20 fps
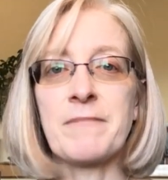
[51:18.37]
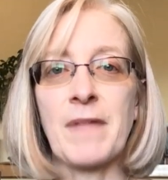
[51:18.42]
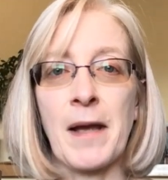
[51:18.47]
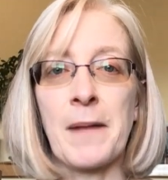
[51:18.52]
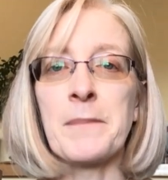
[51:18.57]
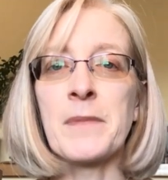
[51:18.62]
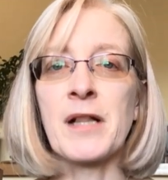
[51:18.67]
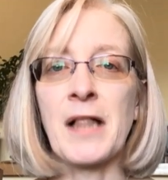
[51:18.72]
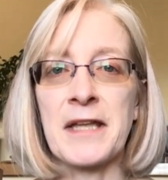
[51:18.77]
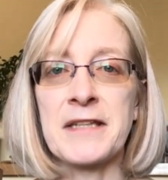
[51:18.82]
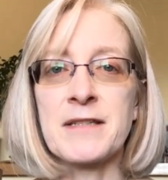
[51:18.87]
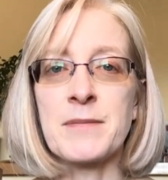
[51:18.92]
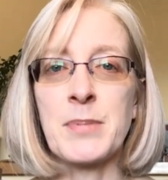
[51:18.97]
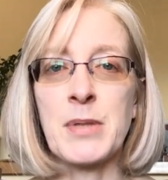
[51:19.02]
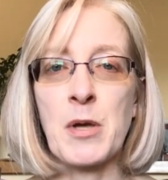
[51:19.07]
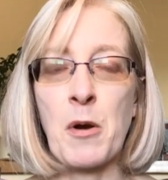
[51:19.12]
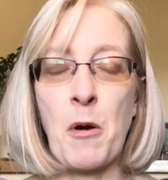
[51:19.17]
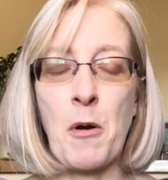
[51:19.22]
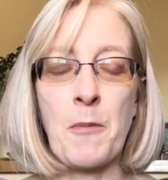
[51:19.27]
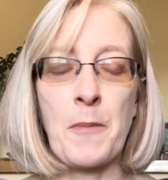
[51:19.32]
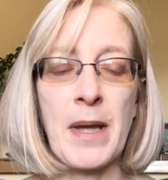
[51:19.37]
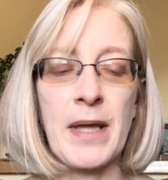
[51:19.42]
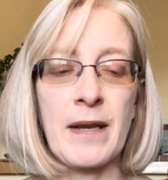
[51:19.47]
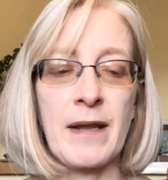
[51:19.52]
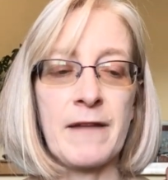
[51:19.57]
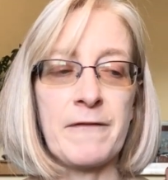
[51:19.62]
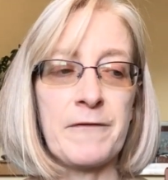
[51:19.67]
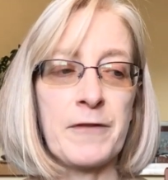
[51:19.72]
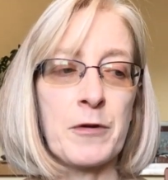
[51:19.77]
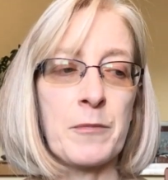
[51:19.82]
I'm glad to be home, and
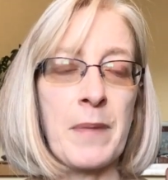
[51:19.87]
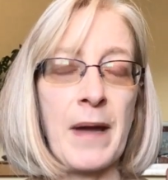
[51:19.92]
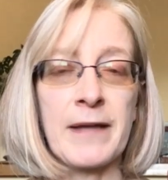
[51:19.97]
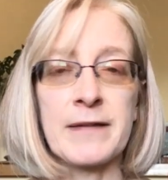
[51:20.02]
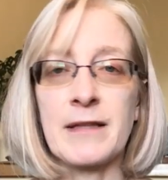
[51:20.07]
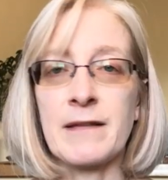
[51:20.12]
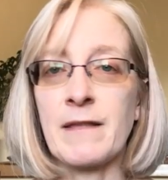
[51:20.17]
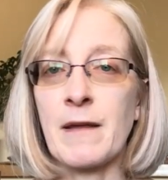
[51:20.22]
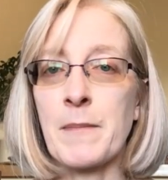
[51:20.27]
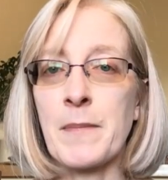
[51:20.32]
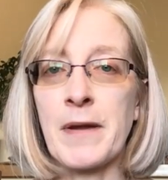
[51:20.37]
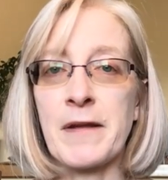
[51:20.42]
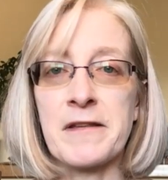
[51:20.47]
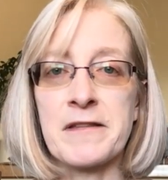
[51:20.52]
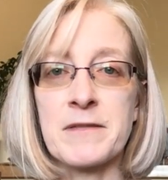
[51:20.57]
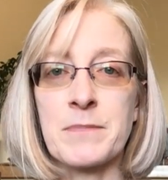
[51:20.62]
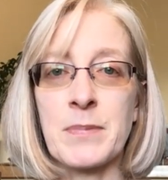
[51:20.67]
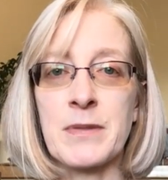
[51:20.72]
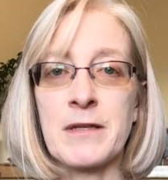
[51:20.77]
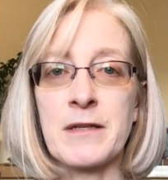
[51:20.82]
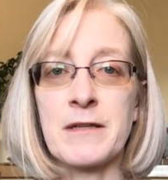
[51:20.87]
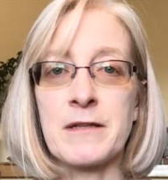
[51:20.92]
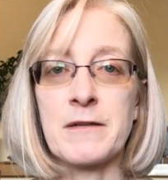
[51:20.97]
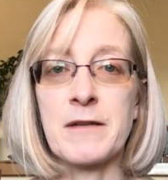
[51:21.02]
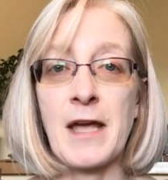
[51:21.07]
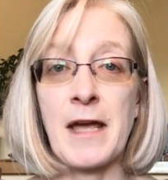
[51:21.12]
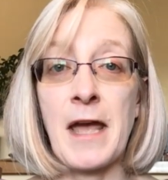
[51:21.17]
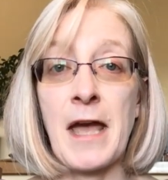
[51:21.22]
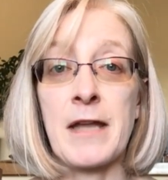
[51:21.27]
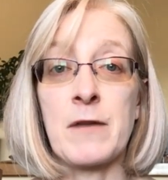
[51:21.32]
I feel badly that my
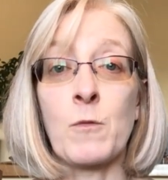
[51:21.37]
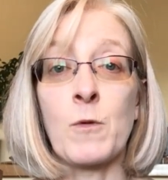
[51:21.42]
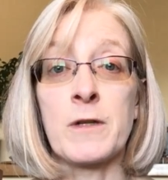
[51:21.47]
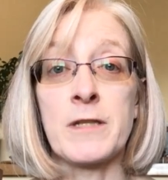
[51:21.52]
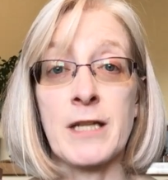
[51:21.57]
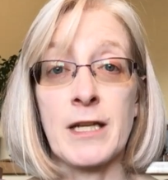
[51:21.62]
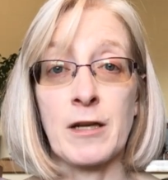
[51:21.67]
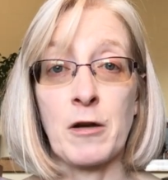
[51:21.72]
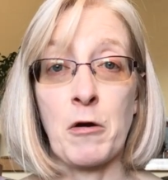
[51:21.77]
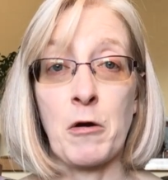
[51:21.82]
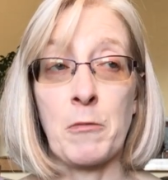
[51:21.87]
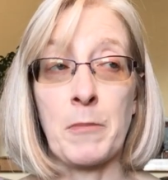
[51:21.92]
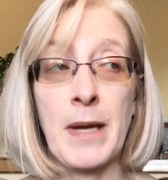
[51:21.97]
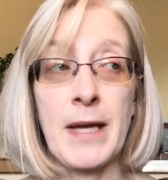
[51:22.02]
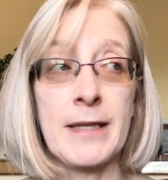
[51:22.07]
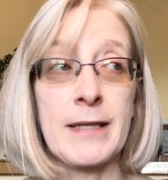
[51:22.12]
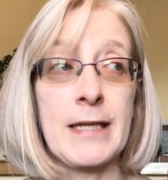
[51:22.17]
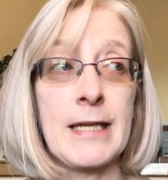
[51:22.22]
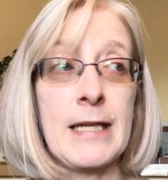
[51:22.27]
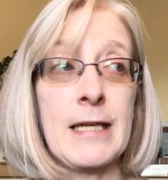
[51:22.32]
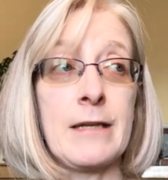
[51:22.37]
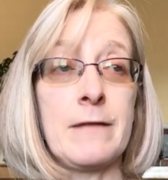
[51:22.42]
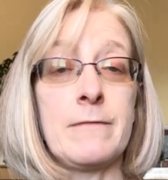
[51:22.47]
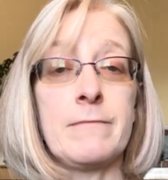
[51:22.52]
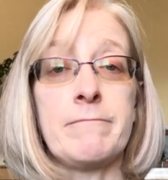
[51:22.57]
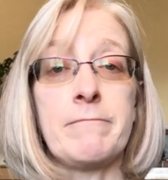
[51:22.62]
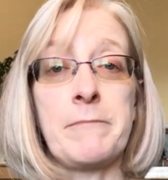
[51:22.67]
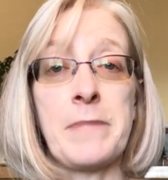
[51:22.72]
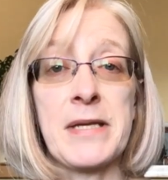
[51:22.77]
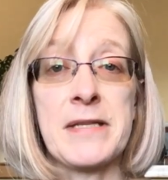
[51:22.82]
husband had one day at home and he
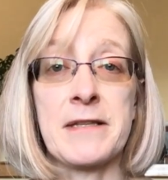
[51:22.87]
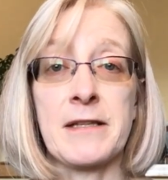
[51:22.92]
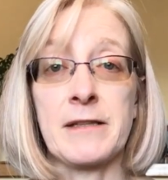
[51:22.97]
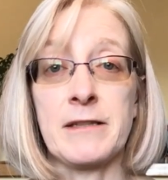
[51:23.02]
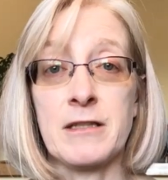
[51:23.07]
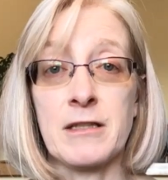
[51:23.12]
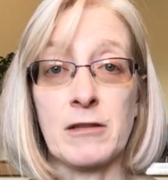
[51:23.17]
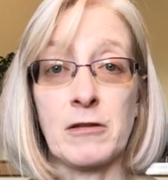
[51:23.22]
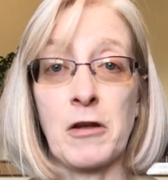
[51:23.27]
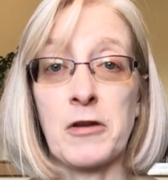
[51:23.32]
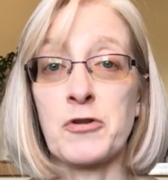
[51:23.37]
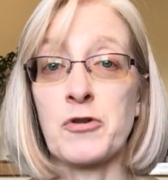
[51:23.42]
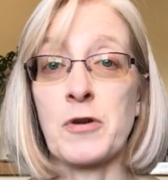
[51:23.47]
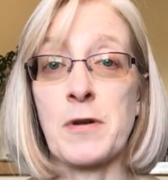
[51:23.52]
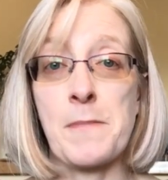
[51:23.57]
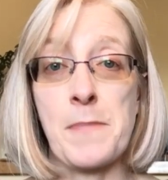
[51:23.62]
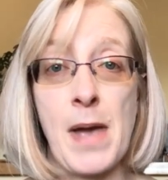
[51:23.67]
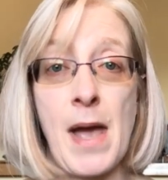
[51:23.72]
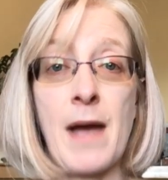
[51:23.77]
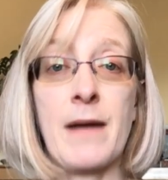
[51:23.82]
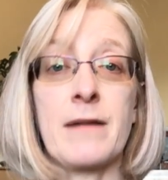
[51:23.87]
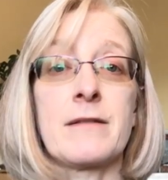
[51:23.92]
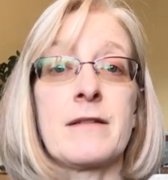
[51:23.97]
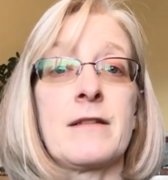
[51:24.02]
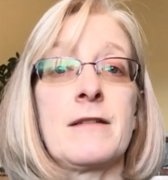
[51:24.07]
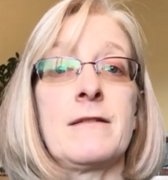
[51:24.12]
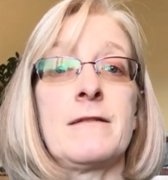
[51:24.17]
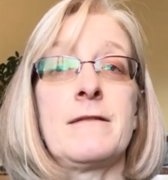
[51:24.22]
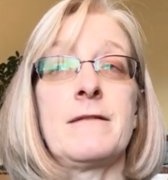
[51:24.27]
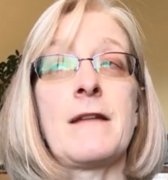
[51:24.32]
basically did laundry and packed
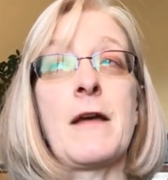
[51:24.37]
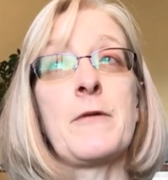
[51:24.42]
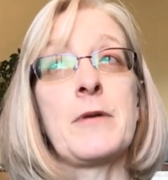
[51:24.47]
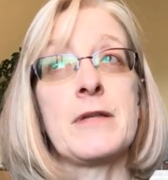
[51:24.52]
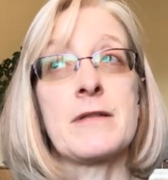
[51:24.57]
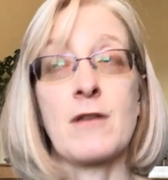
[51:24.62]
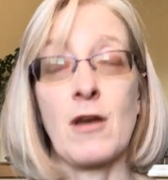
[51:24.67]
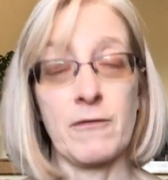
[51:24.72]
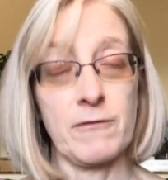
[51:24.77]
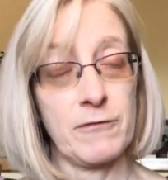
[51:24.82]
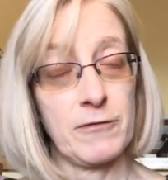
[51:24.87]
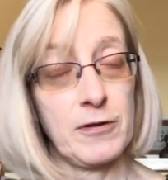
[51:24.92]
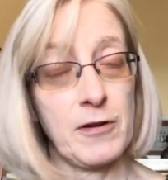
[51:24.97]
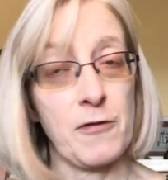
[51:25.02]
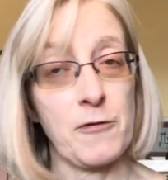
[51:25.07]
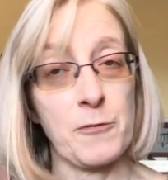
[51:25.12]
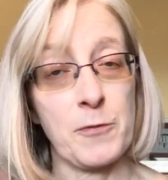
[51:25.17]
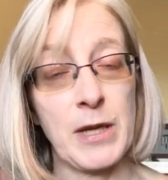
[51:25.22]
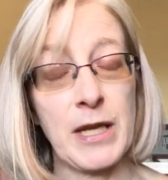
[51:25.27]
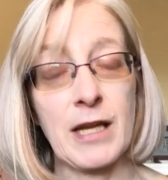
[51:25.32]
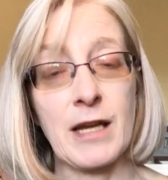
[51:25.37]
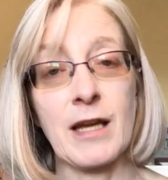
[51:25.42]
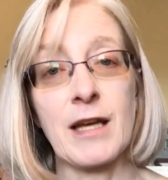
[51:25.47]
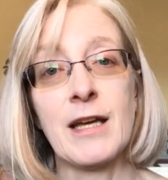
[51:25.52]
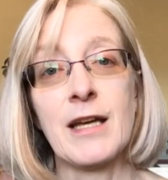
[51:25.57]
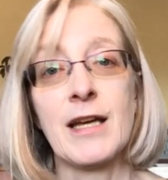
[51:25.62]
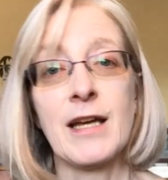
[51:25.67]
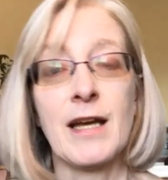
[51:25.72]
and now he's gone for another week.